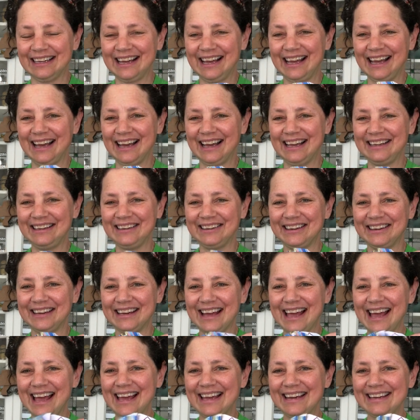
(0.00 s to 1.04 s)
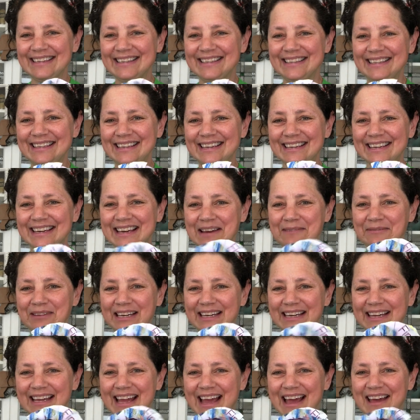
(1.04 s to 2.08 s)
And you can kind of see it
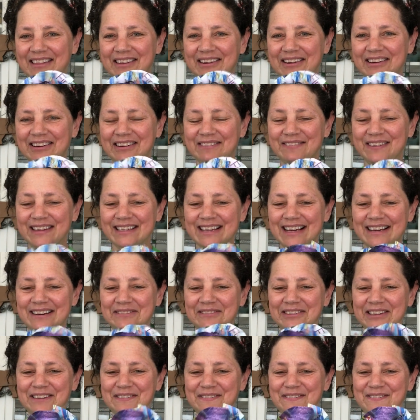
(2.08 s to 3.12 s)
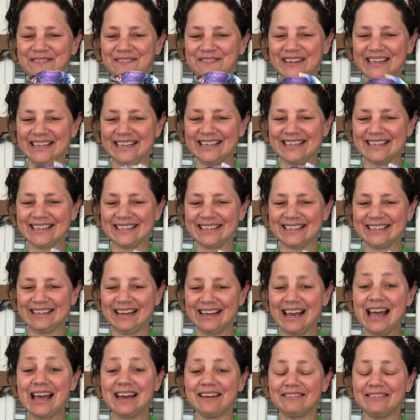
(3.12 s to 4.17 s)
coming together. In fact, I don't want to finish.
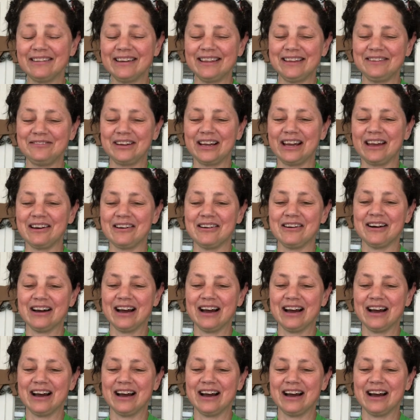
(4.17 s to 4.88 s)
Well, there we go.